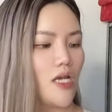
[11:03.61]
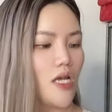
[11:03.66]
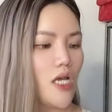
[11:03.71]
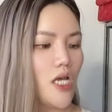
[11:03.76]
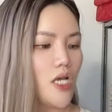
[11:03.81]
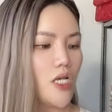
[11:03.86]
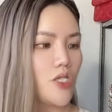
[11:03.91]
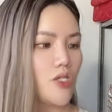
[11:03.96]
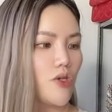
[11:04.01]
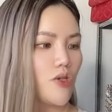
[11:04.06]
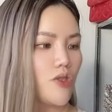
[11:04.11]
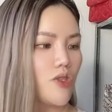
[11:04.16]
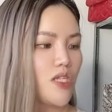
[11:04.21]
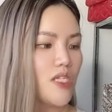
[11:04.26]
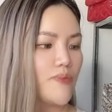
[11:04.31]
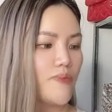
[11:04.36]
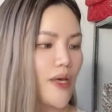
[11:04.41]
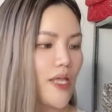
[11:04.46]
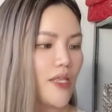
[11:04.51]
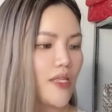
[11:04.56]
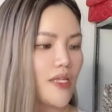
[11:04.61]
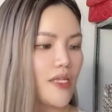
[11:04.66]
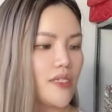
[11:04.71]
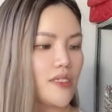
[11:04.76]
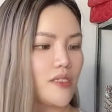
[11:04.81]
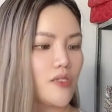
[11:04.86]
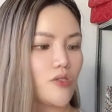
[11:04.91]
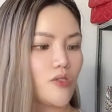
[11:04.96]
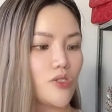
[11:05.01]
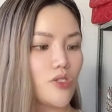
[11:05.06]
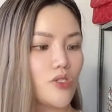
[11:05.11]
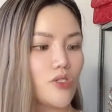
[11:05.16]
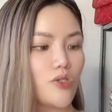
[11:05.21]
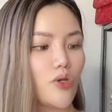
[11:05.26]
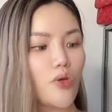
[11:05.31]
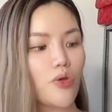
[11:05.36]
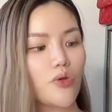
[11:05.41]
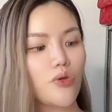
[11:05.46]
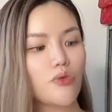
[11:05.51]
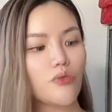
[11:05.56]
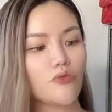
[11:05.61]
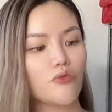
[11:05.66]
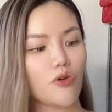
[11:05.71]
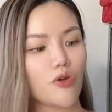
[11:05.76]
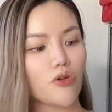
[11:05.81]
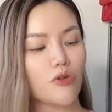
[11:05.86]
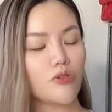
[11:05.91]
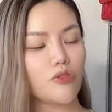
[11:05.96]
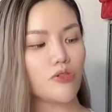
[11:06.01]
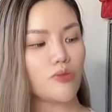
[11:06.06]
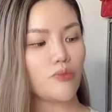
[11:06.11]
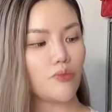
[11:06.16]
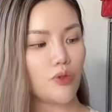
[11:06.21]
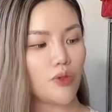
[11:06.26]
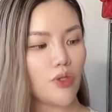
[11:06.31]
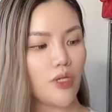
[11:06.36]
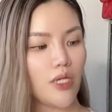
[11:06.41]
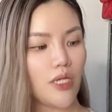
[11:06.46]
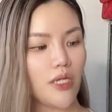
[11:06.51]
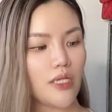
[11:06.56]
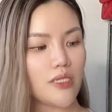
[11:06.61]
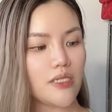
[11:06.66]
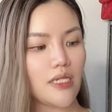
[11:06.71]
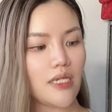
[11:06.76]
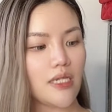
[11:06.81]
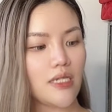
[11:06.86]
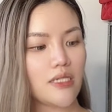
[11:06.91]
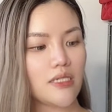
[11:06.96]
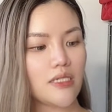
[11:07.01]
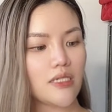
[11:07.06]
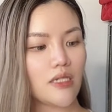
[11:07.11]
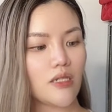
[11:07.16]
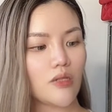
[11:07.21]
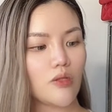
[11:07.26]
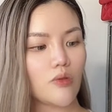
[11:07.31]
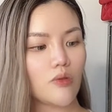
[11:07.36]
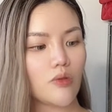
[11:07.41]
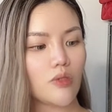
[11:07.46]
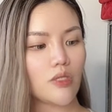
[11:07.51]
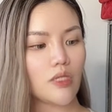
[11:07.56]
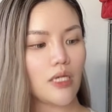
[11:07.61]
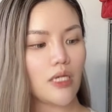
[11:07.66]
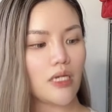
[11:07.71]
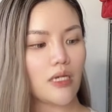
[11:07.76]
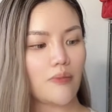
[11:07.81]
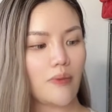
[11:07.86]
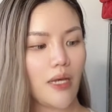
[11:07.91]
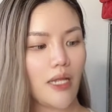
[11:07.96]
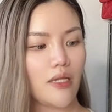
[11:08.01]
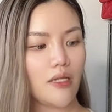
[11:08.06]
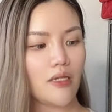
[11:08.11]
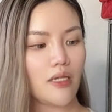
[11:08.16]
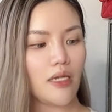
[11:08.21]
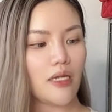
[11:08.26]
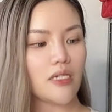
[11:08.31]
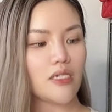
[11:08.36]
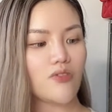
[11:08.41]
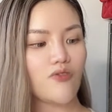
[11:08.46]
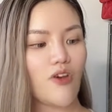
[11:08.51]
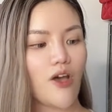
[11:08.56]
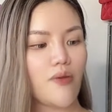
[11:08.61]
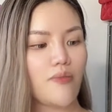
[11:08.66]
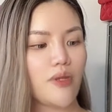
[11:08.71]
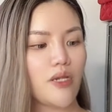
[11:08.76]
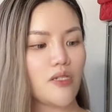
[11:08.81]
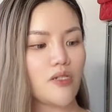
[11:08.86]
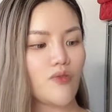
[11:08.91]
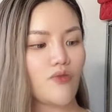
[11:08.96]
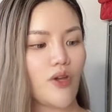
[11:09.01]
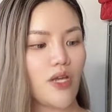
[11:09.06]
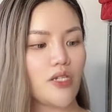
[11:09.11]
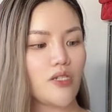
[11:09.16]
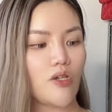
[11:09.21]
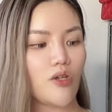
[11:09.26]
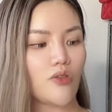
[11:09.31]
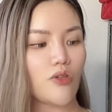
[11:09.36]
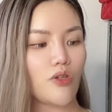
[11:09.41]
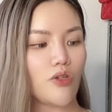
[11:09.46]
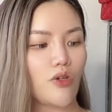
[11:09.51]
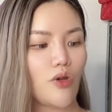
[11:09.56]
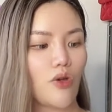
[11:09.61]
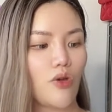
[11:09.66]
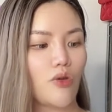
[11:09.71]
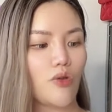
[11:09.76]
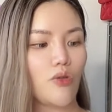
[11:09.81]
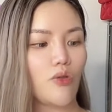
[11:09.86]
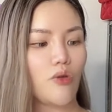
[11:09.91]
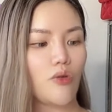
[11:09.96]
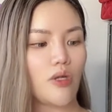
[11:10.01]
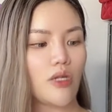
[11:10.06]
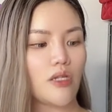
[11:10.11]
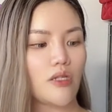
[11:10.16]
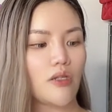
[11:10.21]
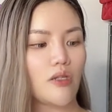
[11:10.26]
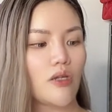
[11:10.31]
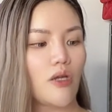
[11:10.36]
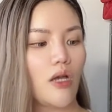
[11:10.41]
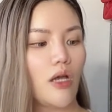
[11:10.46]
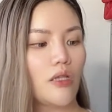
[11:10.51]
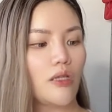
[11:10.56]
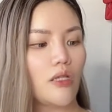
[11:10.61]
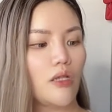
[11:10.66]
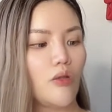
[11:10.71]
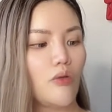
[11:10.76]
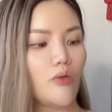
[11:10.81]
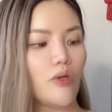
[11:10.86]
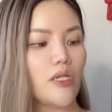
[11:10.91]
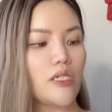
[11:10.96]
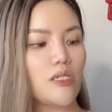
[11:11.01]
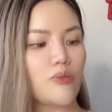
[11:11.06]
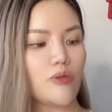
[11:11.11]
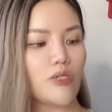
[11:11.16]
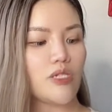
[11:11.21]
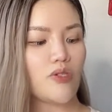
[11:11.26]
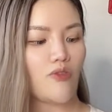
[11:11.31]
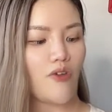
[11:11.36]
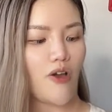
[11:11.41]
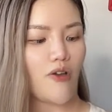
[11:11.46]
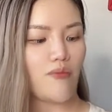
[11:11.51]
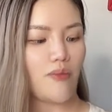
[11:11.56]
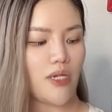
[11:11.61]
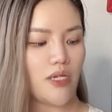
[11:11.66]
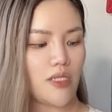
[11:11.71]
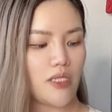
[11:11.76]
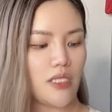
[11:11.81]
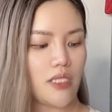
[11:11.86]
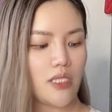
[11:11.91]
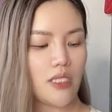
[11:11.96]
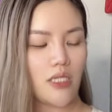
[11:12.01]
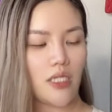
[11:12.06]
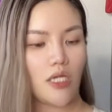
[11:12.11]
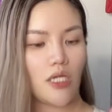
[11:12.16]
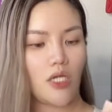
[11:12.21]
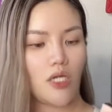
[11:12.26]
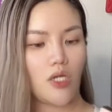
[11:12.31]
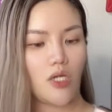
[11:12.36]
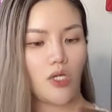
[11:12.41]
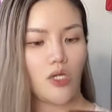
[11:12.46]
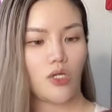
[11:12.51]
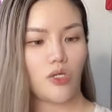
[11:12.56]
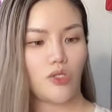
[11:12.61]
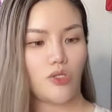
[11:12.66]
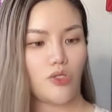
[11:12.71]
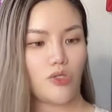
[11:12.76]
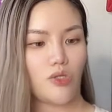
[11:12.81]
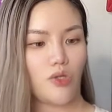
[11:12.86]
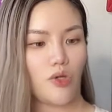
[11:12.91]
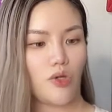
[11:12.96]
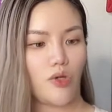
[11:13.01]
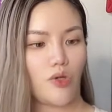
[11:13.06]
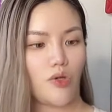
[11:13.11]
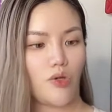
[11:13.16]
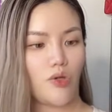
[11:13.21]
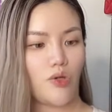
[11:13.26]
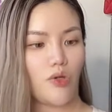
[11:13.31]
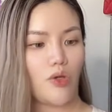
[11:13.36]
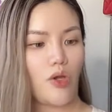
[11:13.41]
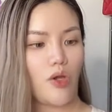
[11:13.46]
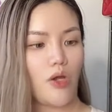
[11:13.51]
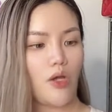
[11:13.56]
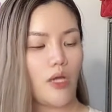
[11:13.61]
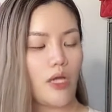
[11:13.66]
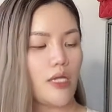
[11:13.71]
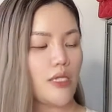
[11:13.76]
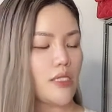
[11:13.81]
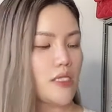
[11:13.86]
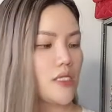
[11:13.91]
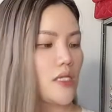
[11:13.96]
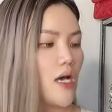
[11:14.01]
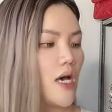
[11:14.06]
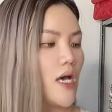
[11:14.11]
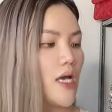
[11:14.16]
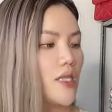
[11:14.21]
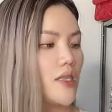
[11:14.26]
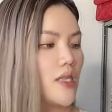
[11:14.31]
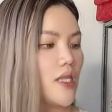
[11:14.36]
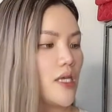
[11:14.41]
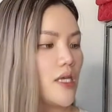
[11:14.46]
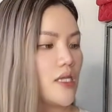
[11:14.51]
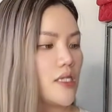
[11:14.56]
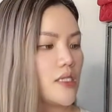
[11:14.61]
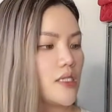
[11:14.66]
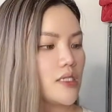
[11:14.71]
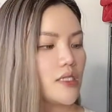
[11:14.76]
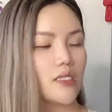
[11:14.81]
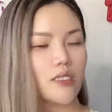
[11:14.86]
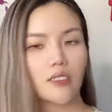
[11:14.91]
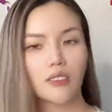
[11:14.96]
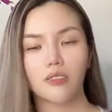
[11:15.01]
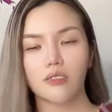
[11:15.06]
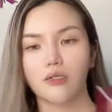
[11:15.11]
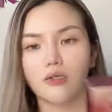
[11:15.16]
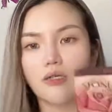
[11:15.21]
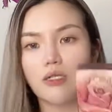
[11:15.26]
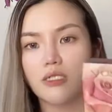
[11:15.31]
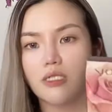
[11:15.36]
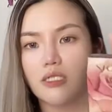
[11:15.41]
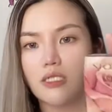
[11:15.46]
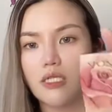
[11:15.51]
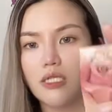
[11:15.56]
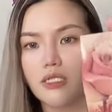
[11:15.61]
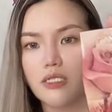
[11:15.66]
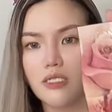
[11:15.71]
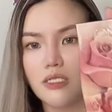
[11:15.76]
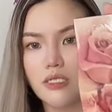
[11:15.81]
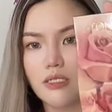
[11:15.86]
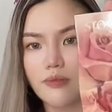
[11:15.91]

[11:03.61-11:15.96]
So this palette is the Stone Rose Beauty. It's the instant look in a palette. It has 5 minutes face on the go. The look express 5 minutes. So inside there's, so it's this.